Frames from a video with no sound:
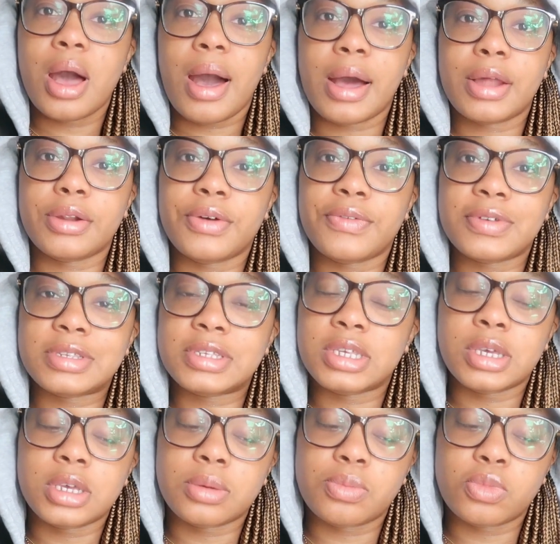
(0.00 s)
and
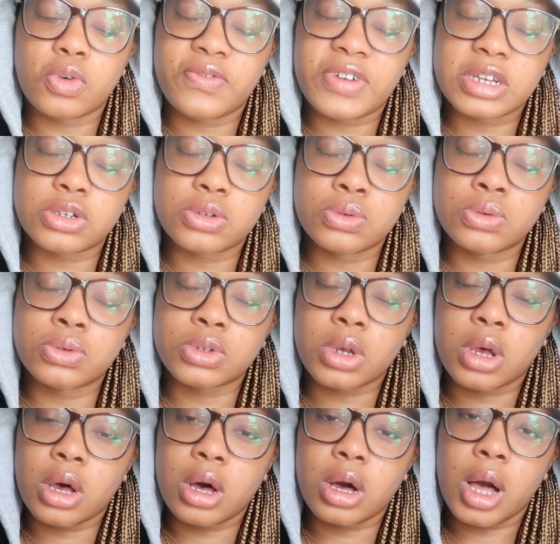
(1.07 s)
obviously more fashion hauls
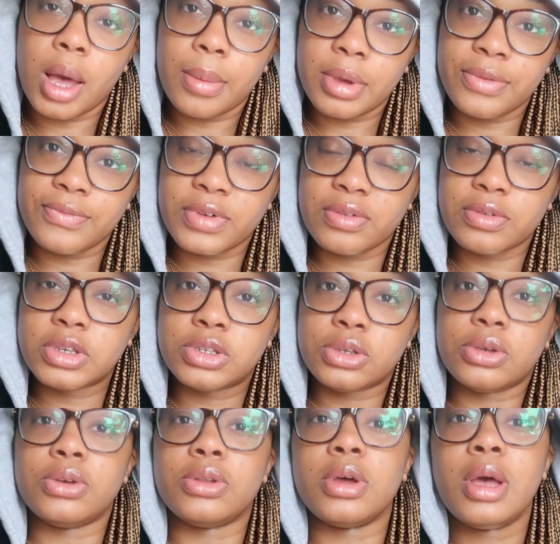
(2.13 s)
are coming very
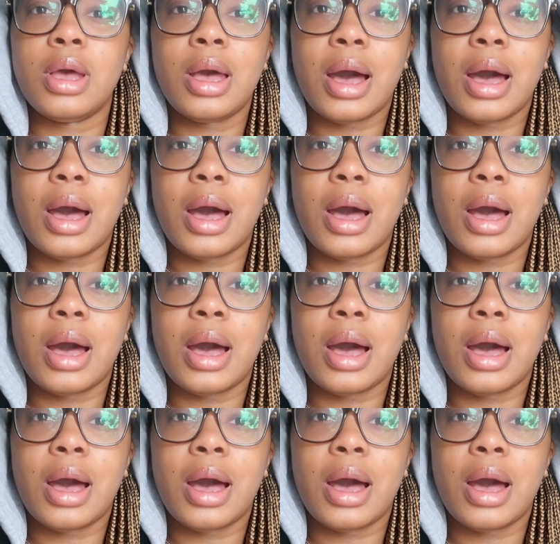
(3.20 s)
soon